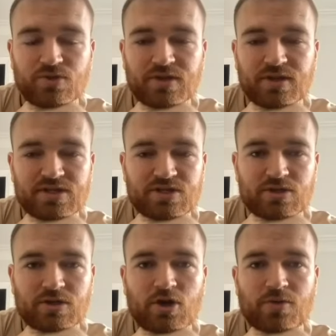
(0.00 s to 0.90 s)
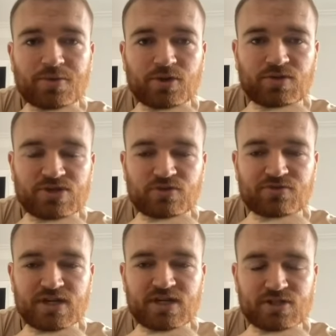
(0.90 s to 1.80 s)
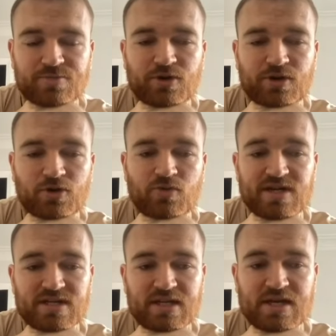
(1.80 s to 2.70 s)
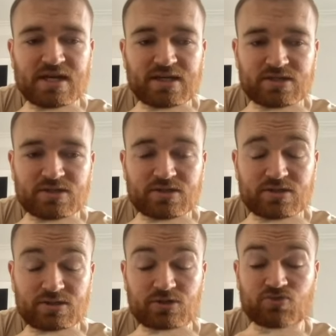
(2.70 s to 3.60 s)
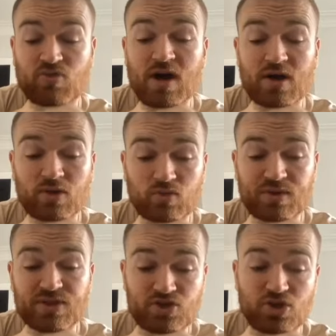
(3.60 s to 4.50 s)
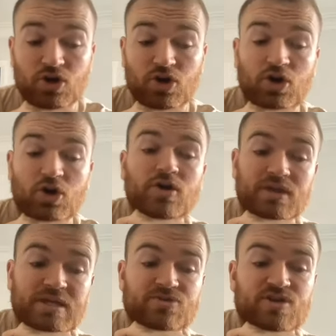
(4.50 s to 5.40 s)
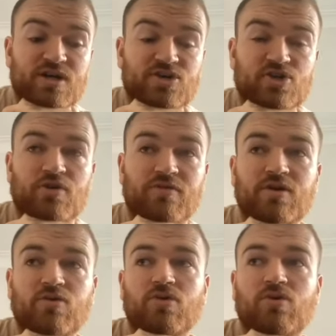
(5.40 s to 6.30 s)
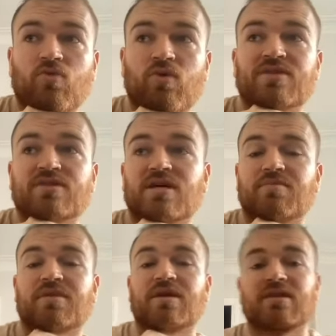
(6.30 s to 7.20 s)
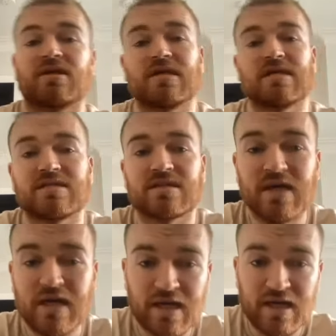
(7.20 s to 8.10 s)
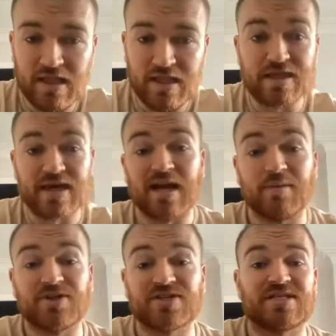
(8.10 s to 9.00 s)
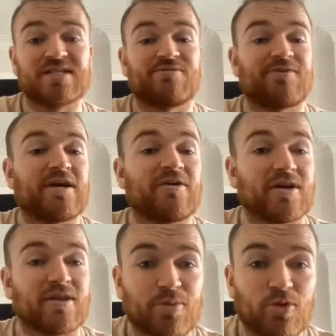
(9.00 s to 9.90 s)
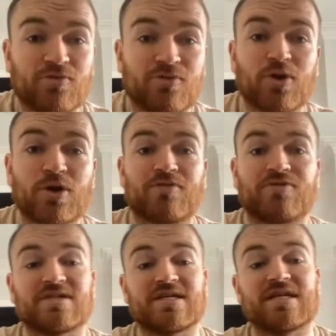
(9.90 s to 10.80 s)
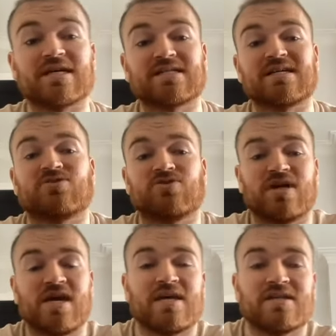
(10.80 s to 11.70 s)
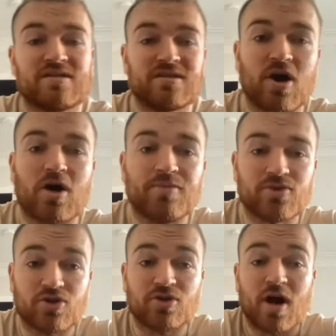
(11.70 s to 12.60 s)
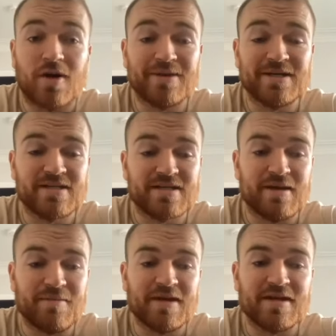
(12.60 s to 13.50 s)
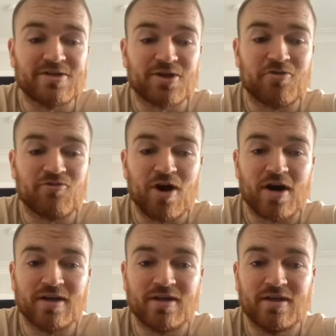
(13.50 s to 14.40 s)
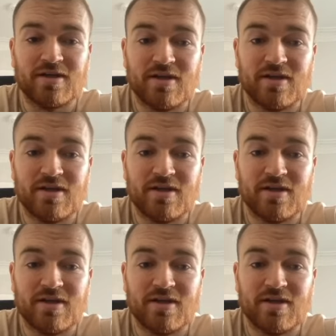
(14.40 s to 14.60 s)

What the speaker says: door that's open, and we sort of touched upon it already, is... as well with the shot clock and the introduction of it, with something that is the elements interfering and the ball falling off the tee, etc., is should Garbisi then be in his own right